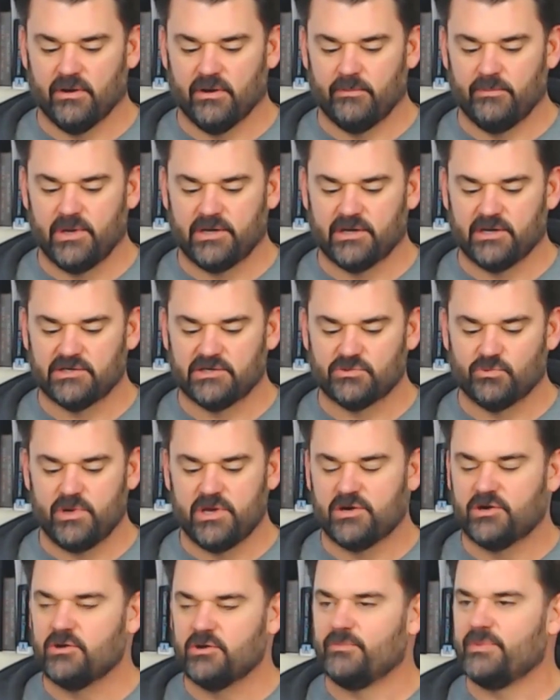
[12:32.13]
because we
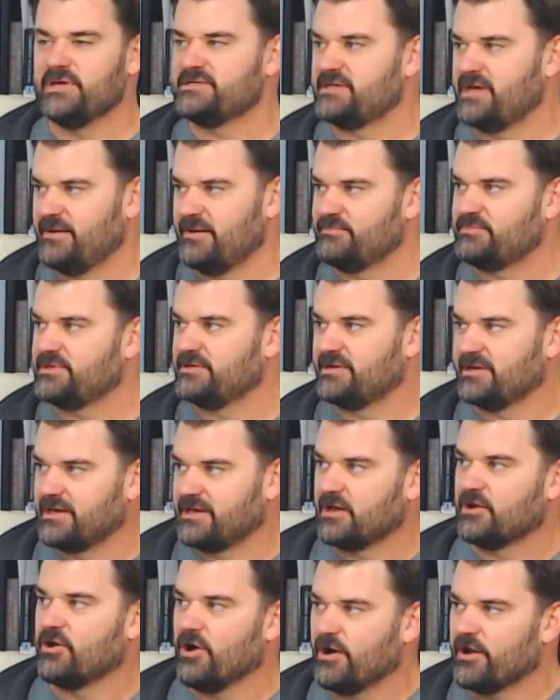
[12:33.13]
could be tempted to
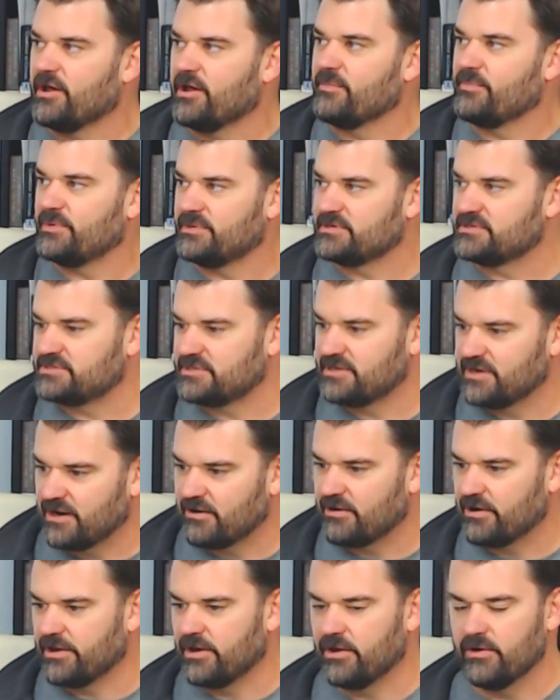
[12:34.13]
get caught up in the
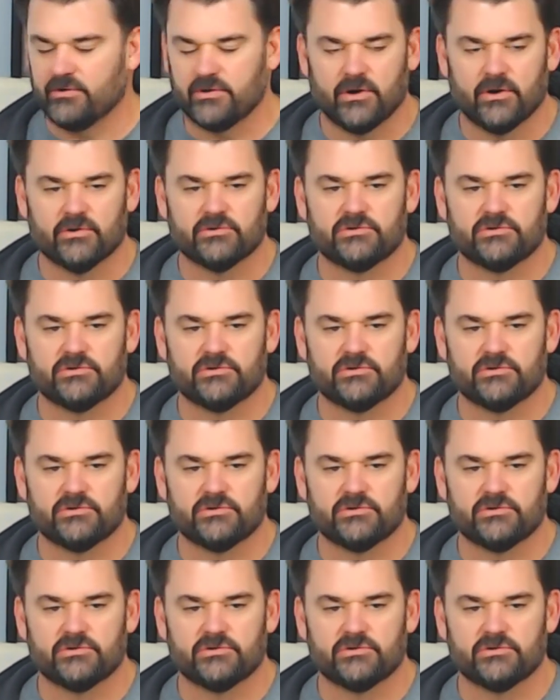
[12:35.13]
scenario,